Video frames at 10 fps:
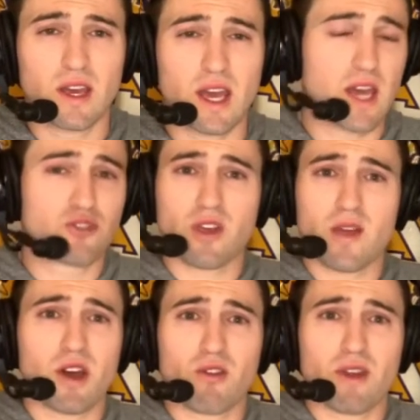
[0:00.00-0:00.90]
And
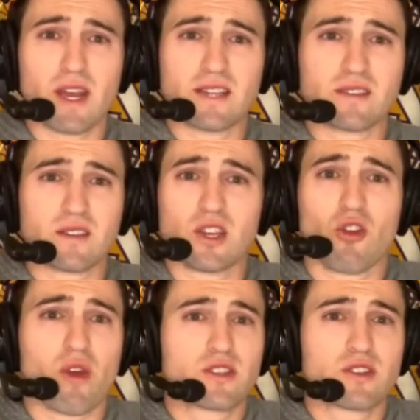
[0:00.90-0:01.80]
Draymond Green has this
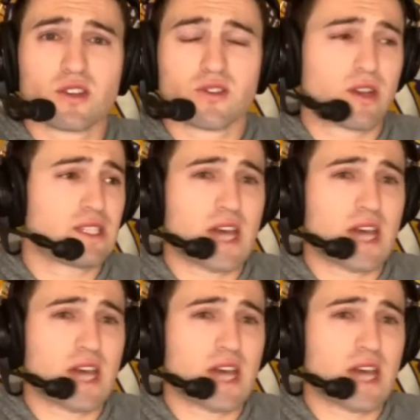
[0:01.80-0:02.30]
incredulous look.